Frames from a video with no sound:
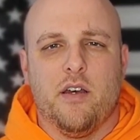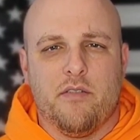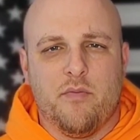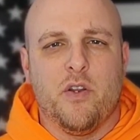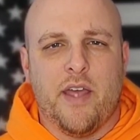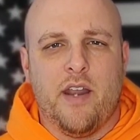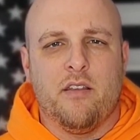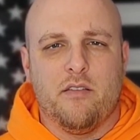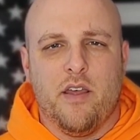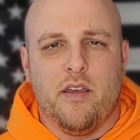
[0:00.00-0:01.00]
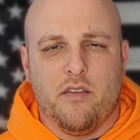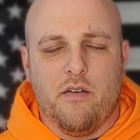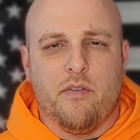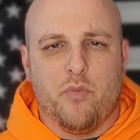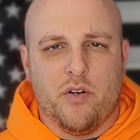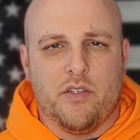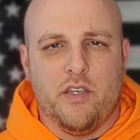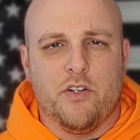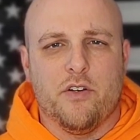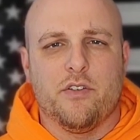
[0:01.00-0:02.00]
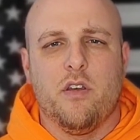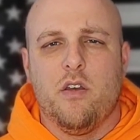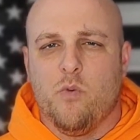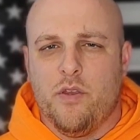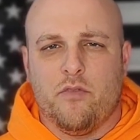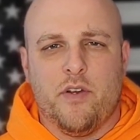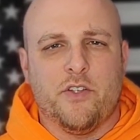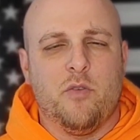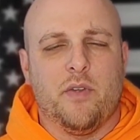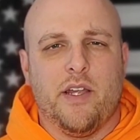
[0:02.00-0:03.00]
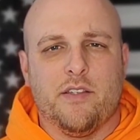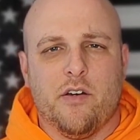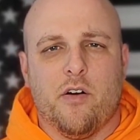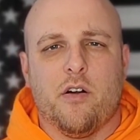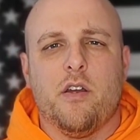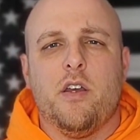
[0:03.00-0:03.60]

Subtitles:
communicated of the procedures, what the rescue plans are.